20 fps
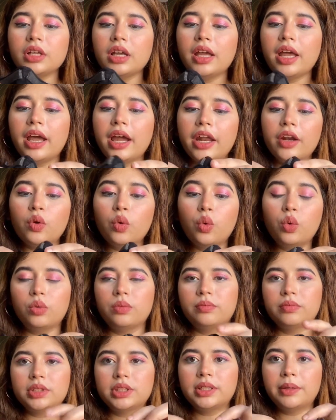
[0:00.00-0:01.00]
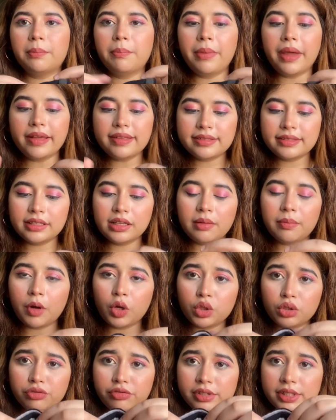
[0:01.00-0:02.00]
And oh, the best thing
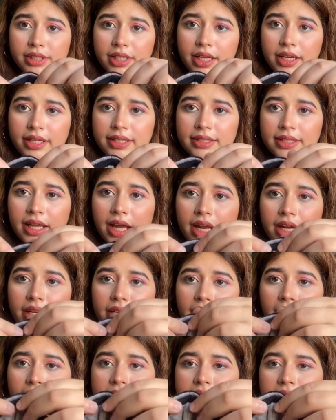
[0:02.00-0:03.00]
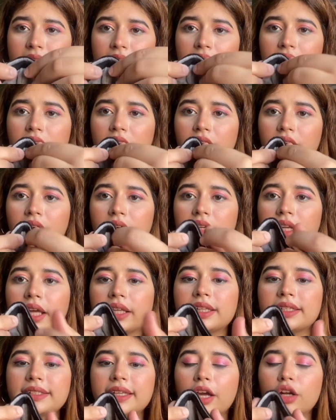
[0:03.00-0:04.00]
about the filter is that it has a
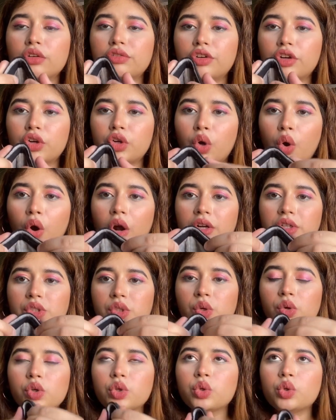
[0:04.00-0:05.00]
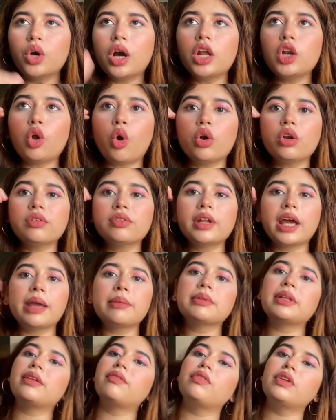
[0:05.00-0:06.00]
like this kind of a rod. So a lot of time
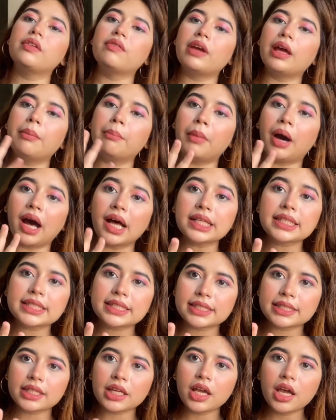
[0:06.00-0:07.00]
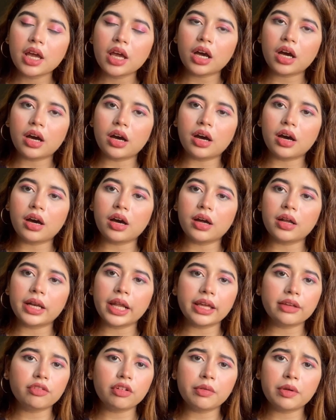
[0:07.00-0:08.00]
that we wear masks,
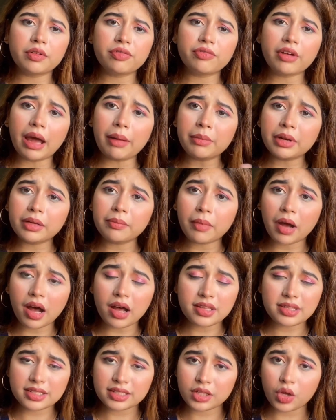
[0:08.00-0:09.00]
like we wear fabric masks